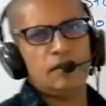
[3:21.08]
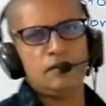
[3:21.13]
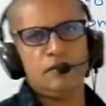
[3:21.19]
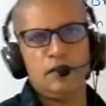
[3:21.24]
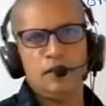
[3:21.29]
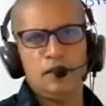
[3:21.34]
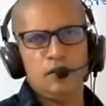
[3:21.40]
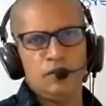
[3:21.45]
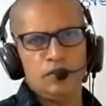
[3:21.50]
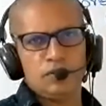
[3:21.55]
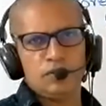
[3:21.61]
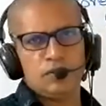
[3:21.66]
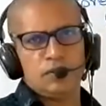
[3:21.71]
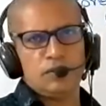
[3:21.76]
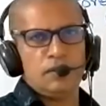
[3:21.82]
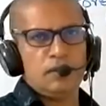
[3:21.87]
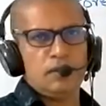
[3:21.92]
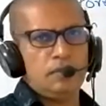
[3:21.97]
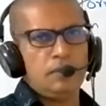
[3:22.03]
we use
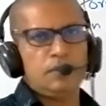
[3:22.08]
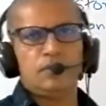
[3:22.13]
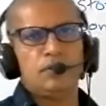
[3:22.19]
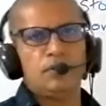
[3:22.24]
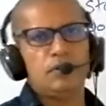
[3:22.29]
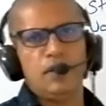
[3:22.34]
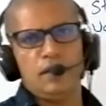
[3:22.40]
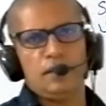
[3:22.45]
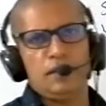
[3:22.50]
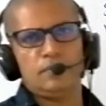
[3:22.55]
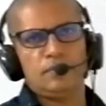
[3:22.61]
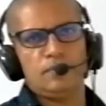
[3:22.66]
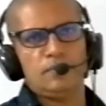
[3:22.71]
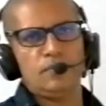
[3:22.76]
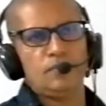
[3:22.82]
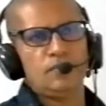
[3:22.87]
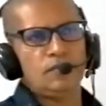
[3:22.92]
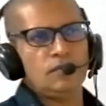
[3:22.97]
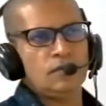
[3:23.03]
even today.
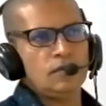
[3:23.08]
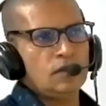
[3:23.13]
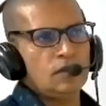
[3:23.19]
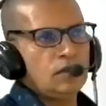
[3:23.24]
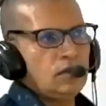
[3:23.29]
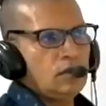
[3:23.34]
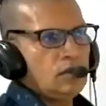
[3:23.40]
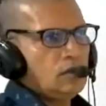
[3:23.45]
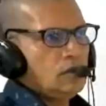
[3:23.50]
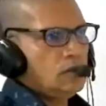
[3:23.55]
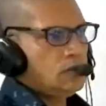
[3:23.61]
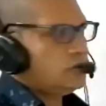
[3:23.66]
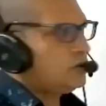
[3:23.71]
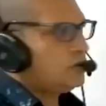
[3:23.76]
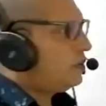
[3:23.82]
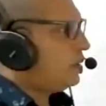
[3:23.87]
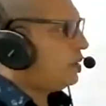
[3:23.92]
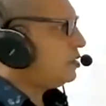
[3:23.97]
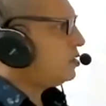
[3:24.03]

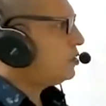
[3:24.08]
So what is